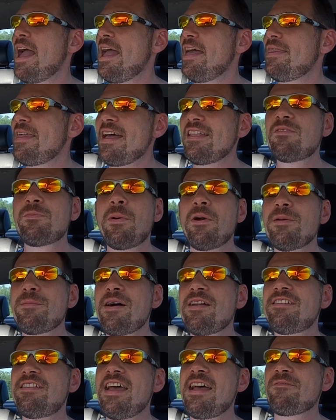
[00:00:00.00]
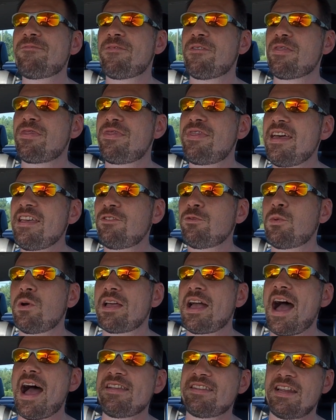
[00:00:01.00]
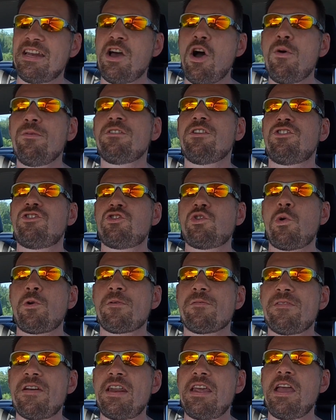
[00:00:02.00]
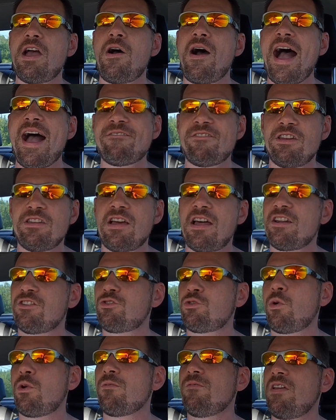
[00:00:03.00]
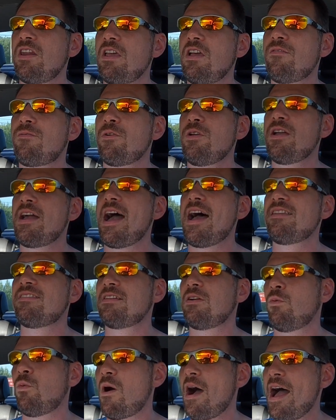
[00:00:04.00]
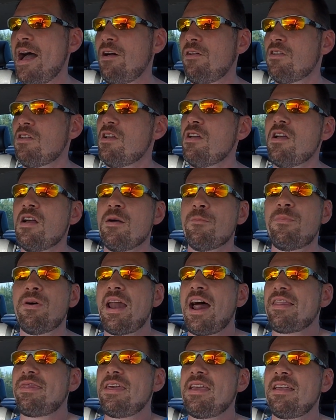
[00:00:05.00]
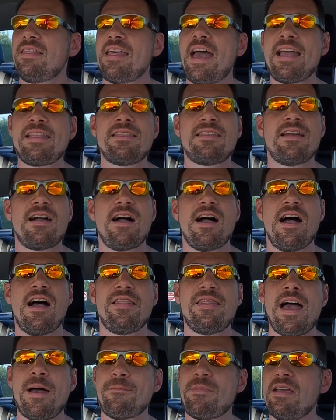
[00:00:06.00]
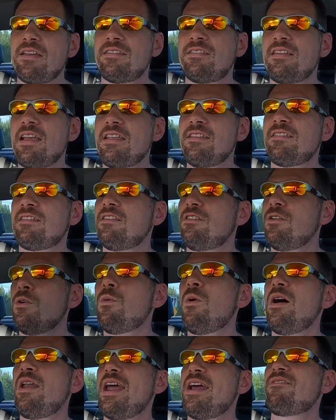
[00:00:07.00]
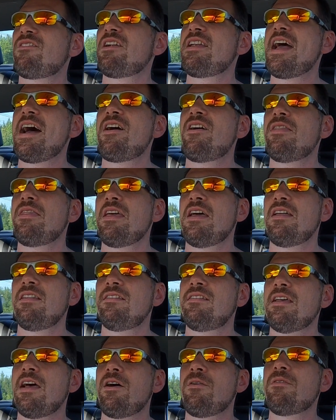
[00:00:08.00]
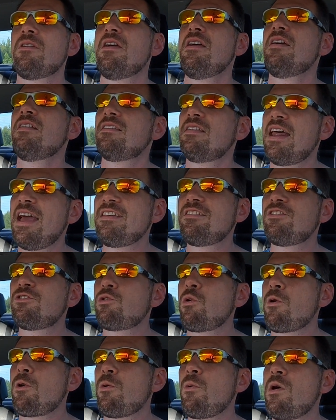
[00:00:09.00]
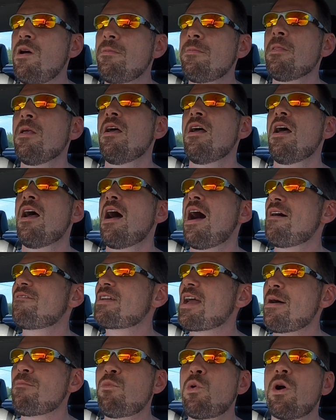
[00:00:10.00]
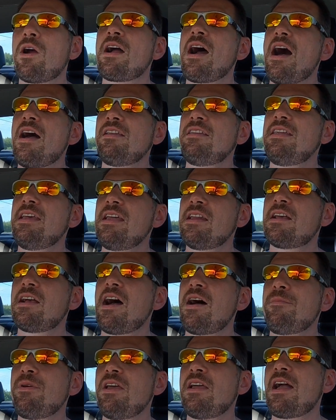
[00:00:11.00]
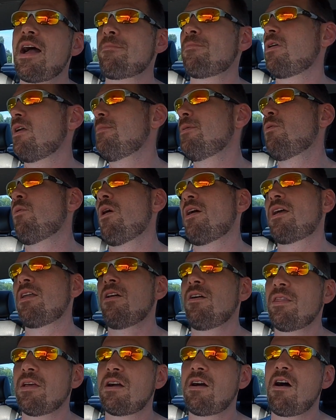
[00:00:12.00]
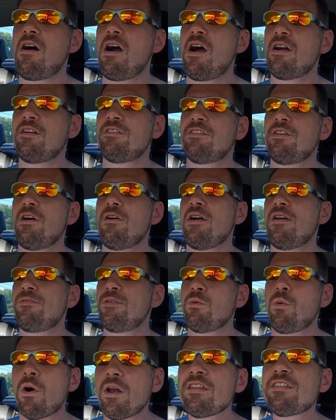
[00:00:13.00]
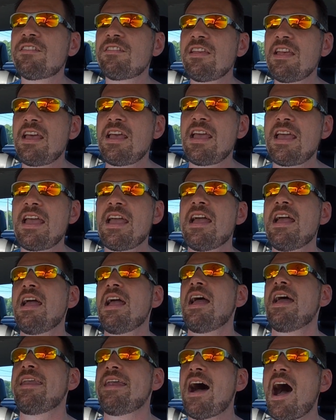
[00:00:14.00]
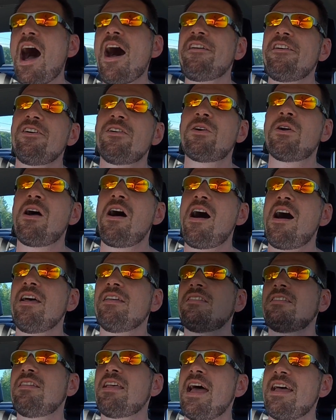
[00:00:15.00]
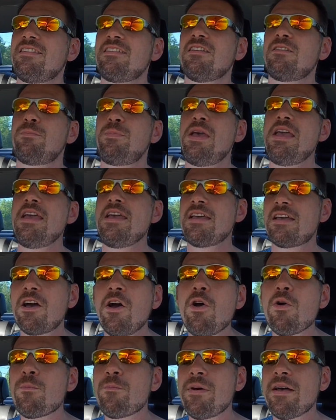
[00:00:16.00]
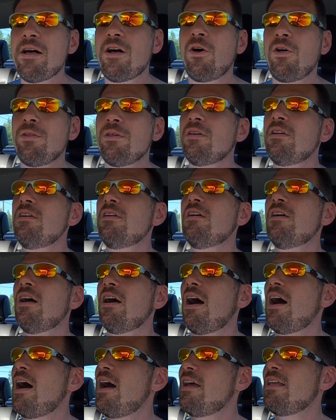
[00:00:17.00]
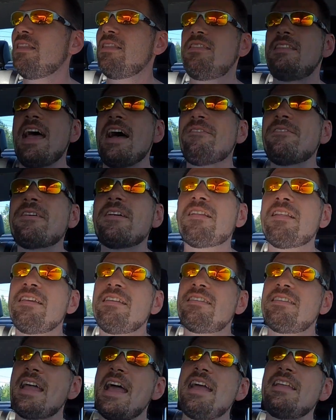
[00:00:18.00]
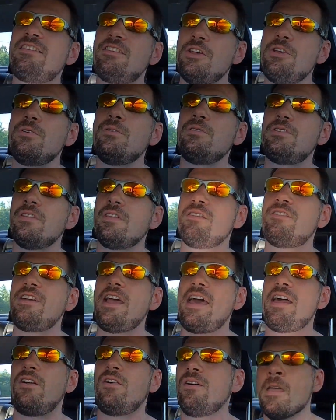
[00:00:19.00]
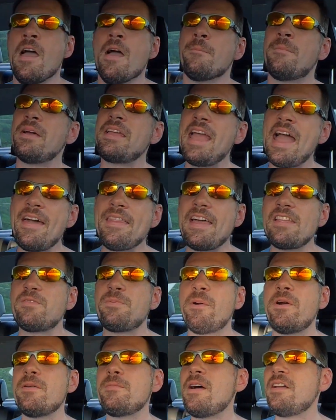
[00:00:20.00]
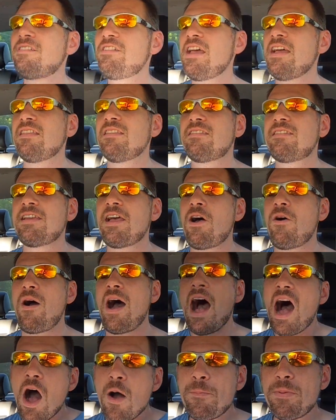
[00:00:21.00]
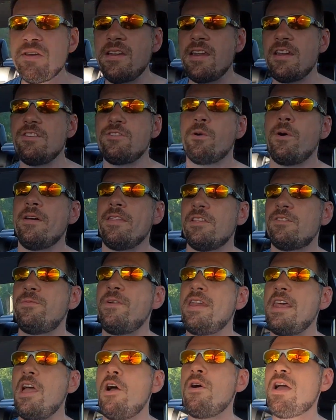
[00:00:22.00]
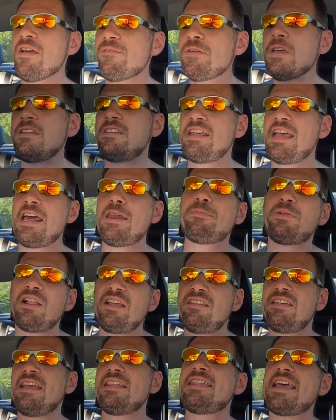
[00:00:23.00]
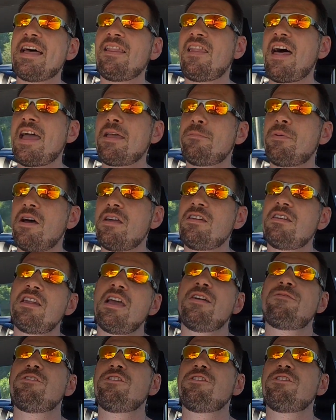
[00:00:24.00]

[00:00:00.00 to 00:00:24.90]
And that's pretty much it for this one, guys. I know it was a shorter video. I haven't done a shorter video for you guys in a while, but I think that that makes sense to do one every now and then. So today's a shorter one. I've got more content coming. I'm going to be working on the car. So if you want to see an autocross SSP coupe build, definitely stay tuned to the channel. But yeah, that's pretty much it. So I hope you did enjoy this video. If you did, please hit that like button.